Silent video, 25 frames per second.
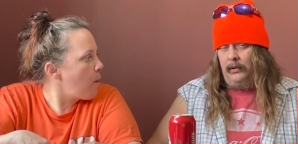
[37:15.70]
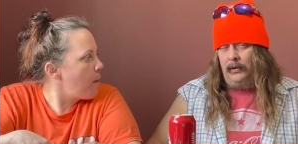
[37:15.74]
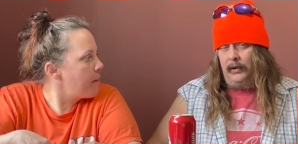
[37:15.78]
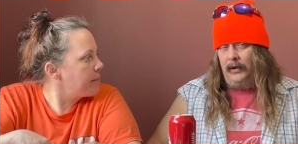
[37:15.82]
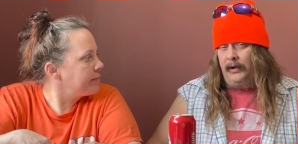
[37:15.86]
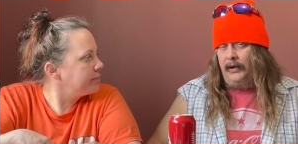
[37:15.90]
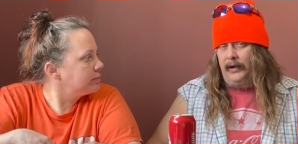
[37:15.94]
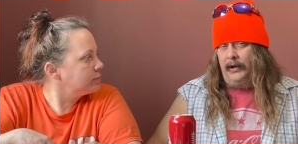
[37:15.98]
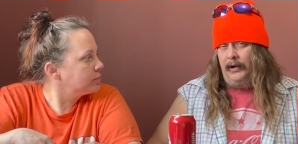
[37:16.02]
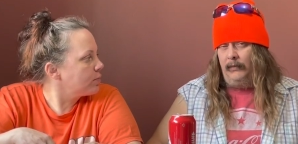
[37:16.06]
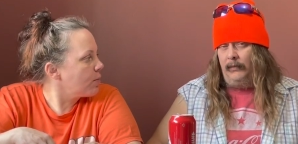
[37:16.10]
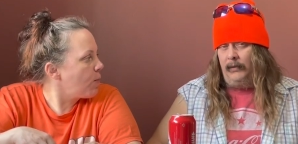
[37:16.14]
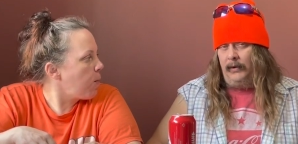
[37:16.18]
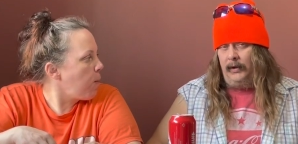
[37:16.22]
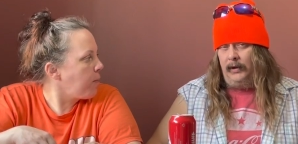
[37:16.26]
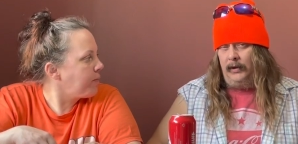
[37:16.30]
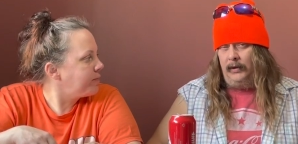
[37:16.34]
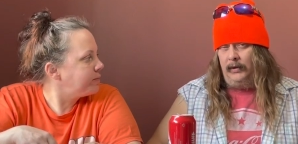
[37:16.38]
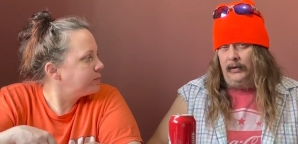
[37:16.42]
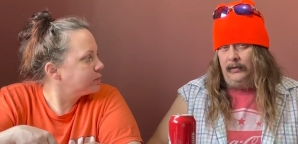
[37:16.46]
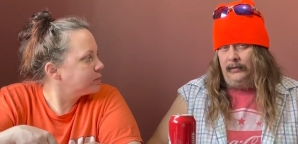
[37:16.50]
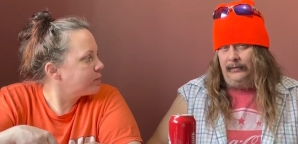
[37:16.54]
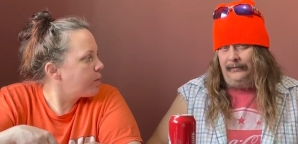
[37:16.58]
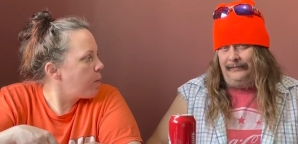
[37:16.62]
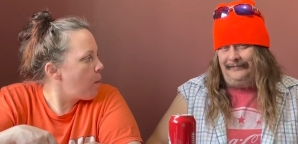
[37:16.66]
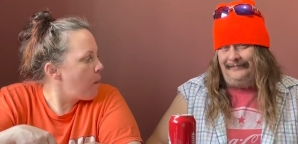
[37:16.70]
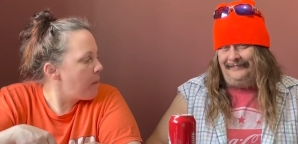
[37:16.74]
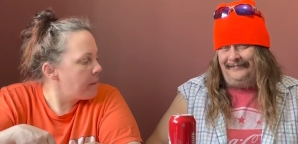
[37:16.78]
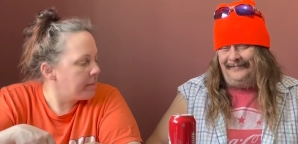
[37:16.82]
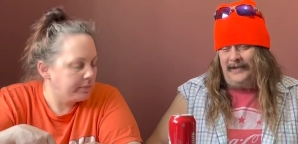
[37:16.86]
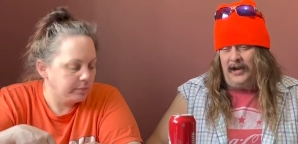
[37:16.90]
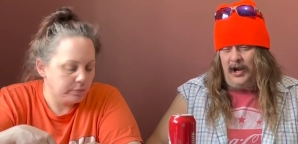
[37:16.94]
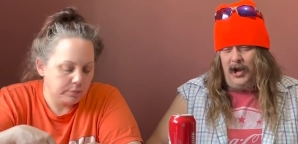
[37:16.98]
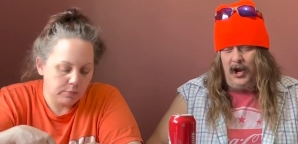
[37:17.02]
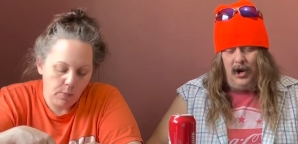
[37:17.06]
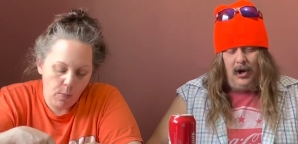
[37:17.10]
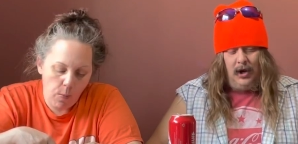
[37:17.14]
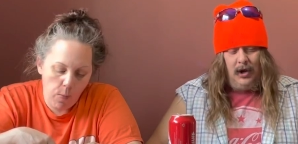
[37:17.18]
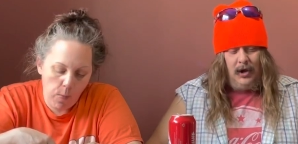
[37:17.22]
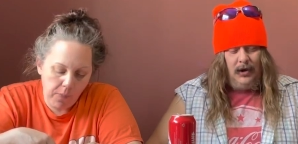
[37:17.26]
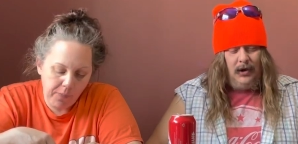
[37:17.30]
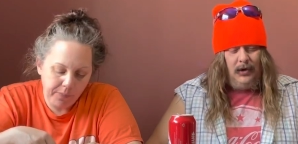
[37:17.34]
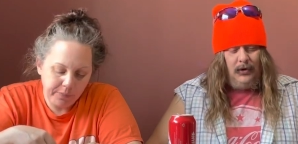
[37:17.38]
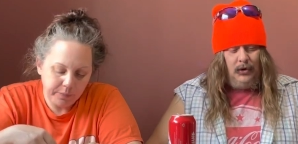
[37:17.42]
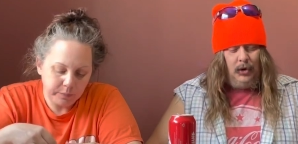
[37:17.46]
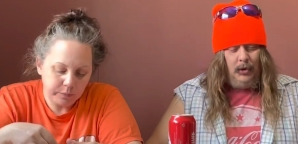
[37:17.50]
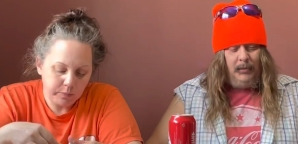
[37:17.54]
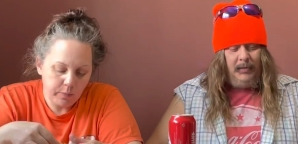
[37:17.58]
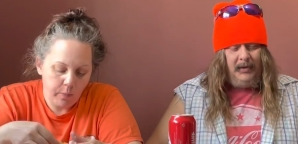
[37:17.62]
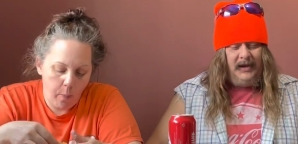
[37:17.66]
Speaker 1: Anyway.
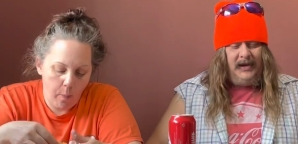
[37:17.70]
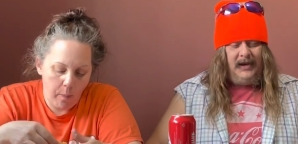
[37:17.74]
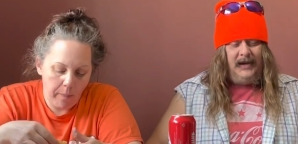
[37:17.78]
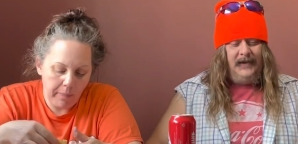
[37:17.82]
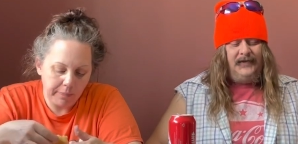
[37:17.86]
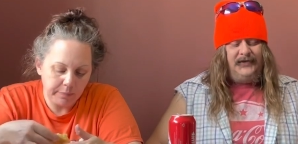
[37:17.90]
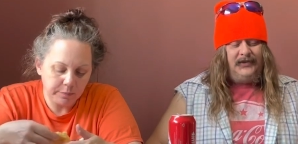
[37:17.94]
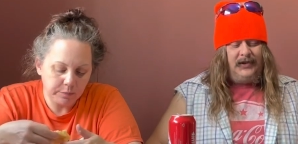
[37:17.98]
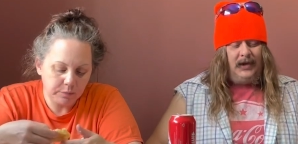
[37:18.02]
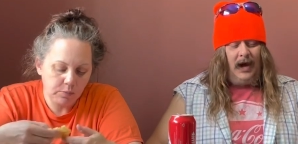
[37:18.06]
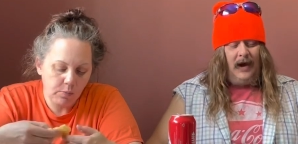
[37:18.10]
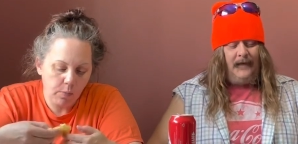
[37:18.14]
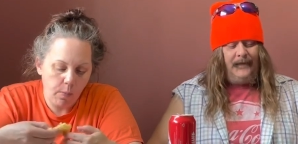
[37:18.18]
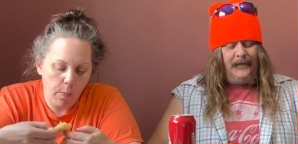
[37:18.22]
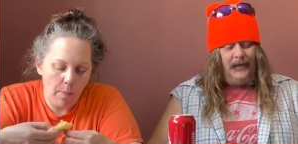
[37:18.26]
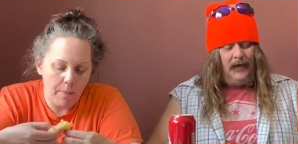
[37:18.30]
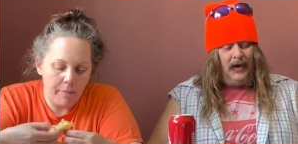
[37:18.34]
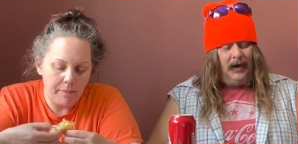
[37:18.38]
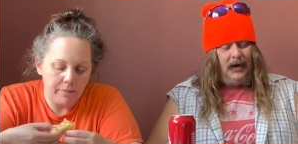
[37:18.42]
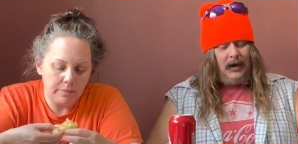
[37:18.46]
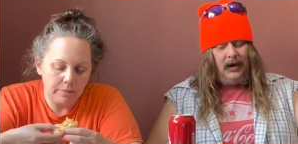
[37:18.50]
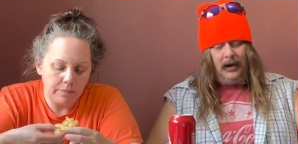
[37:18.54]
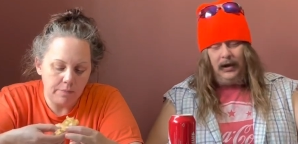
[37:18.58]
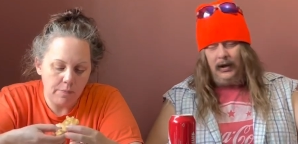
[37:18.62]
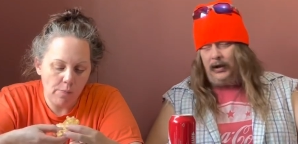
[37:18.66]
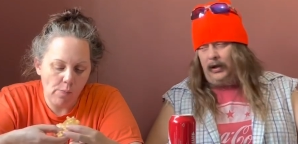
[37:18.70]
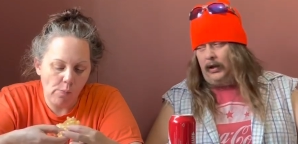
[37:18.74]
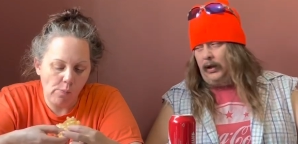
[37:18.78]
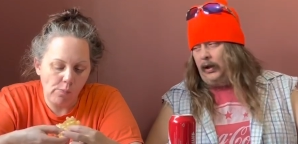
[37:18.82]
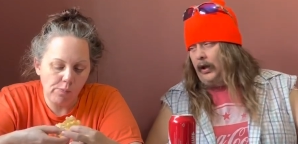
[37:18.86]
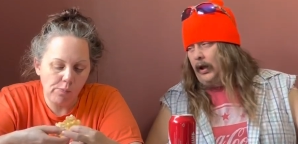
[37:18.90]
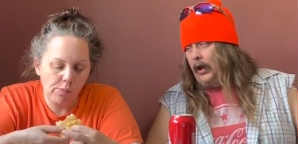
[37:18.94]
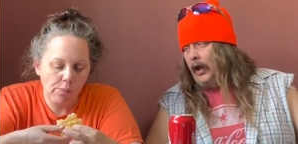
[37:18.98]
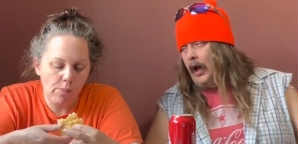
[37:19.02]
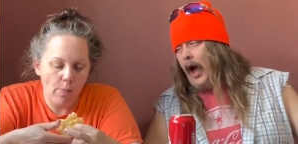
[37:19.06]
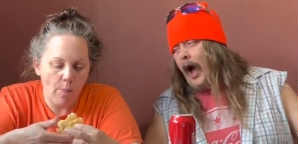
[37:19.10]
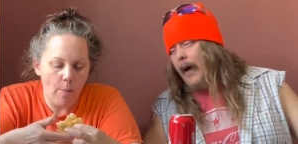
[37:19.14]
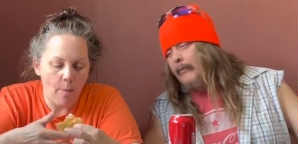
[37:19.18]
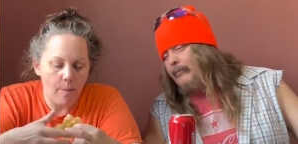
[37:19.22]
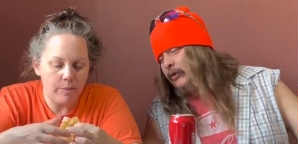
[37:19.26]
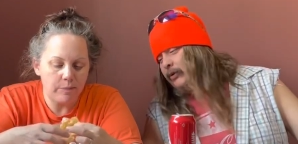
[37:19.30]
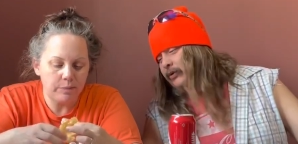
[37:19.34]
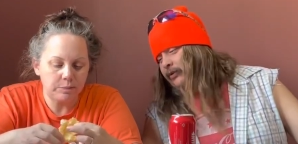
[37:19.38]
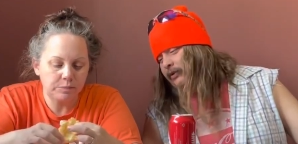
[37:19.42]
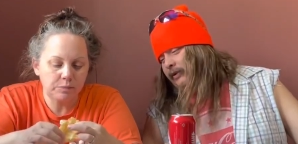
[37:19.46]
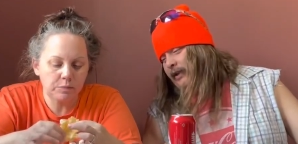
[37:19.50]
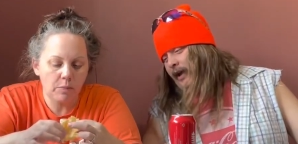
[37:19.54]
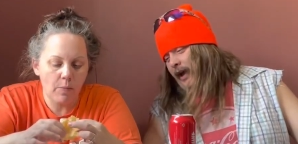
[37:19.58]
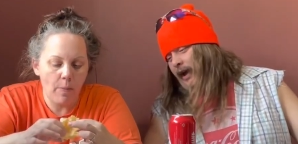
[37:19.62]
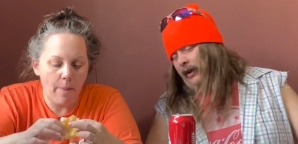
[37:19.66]
Nobody gives a fuck about
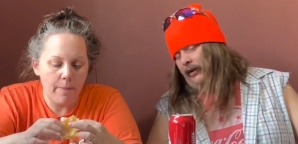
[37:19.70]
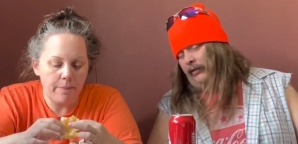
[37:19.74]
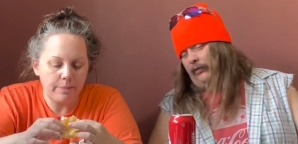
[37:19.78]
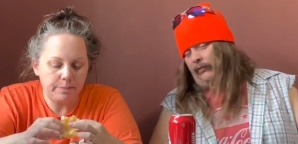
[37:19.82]
that,